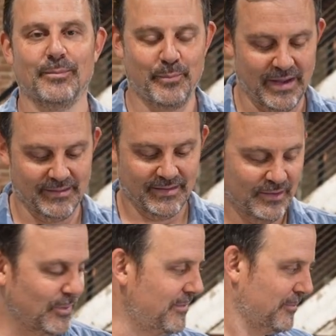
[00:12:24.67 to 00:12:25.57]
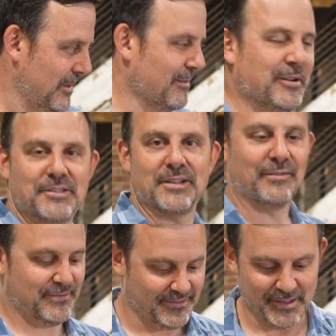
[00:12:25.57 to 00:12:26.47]
but we have good stuff
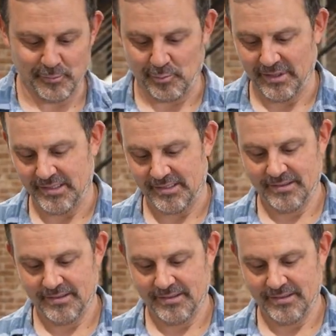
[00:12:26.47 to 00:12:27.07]
in the place.